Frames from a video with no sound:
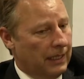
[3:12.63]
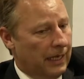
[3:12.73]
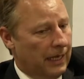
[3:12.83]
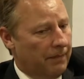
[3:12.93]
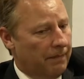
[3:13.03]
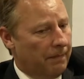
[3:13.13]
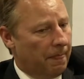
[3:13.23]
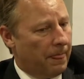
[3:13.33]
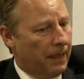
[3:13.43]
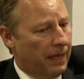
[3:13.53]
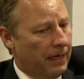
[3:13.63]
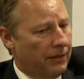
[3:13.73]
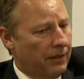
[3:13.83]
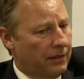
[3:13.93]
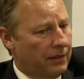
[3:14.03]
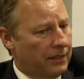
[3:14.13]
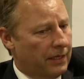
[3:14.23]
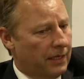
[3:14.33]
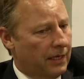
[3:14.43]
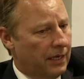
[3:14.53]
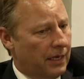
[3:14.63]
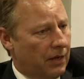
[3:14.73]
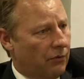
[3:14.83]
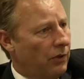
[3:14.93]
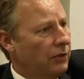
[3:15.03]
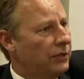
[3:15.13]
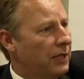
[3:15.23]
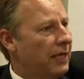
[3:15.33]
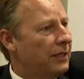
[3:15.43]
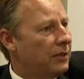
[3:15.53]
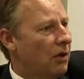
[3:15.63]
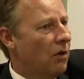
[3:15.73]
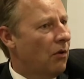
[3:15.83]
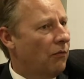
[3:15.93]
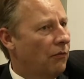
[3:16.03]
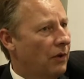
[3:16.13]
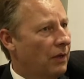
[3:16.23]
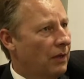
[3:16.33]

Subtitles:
And I think there's a real sense of